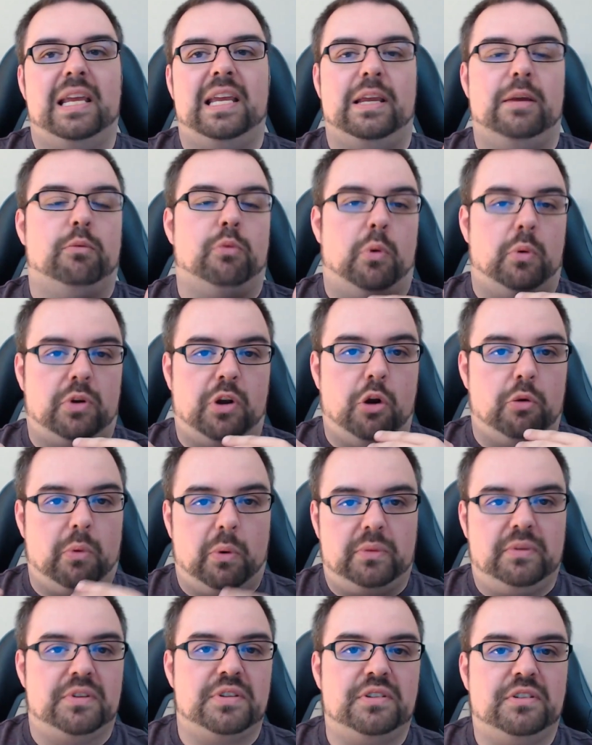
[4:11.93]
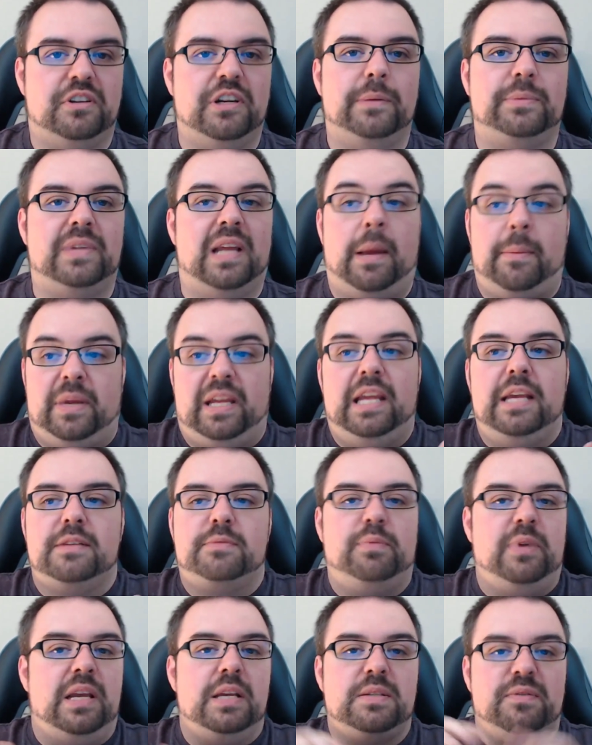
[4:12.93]
He co-wrote the script. I mean,
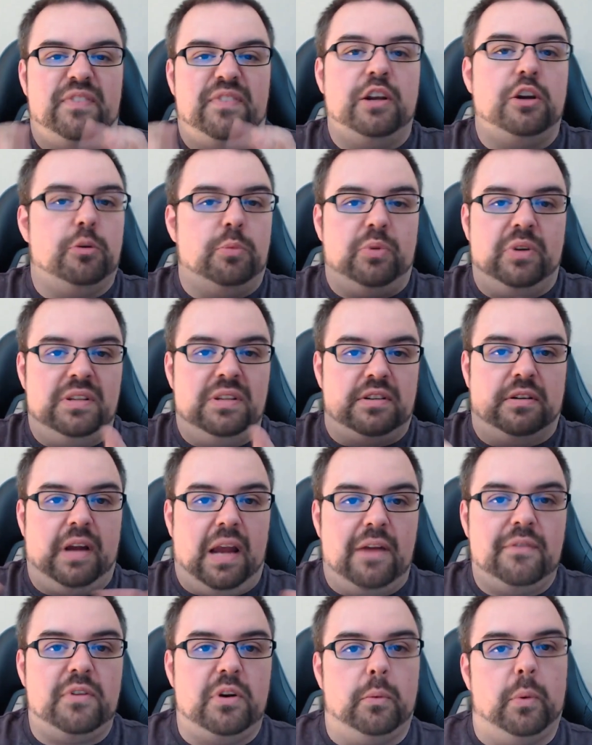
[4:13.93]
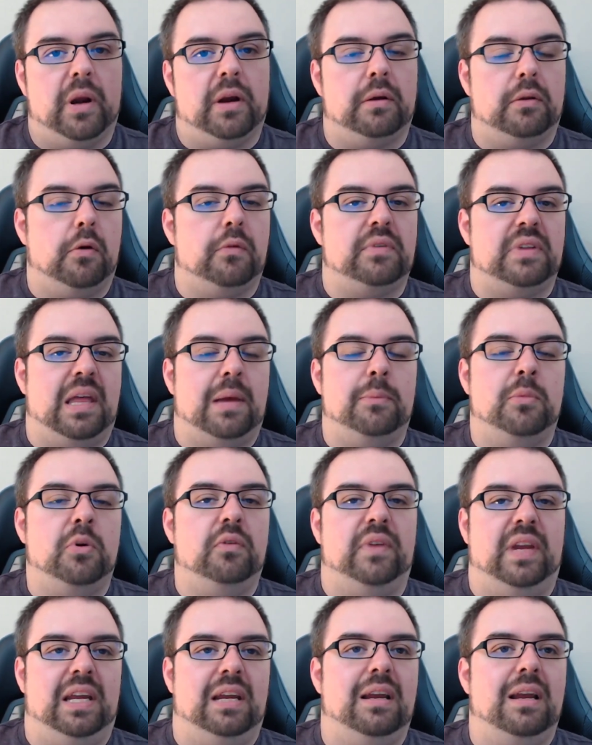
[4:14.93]
his fingerprints are everywhere all over that
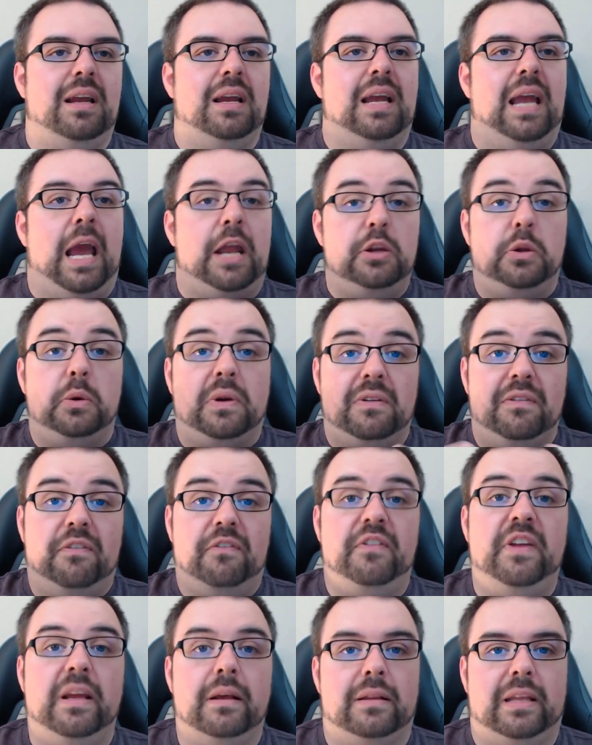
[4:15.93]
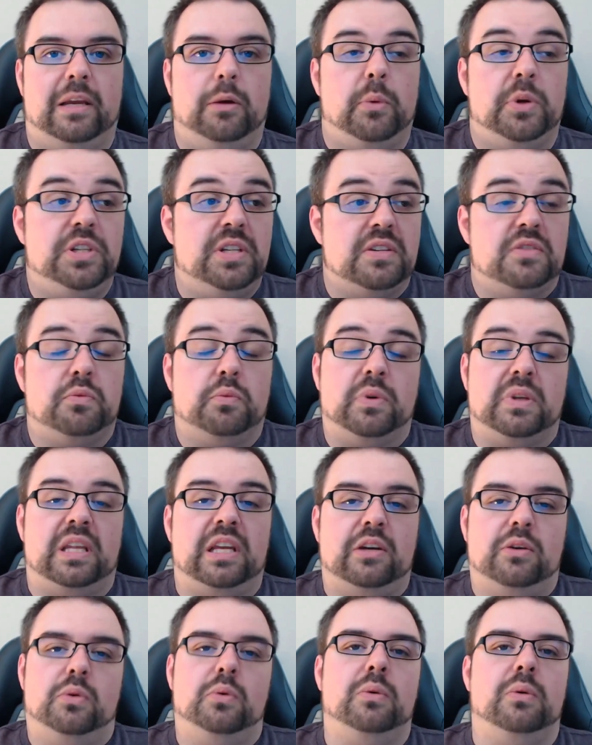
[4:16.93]
movie, and you can feel it, which is
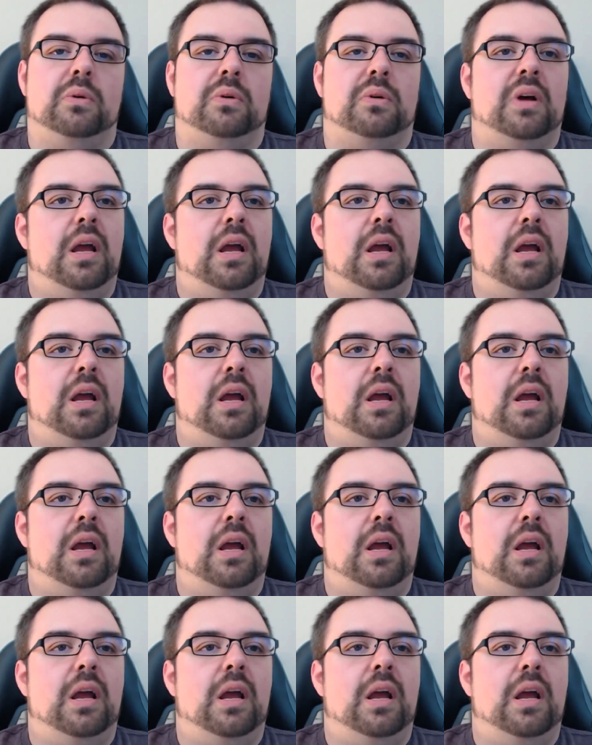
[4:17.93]
really cool.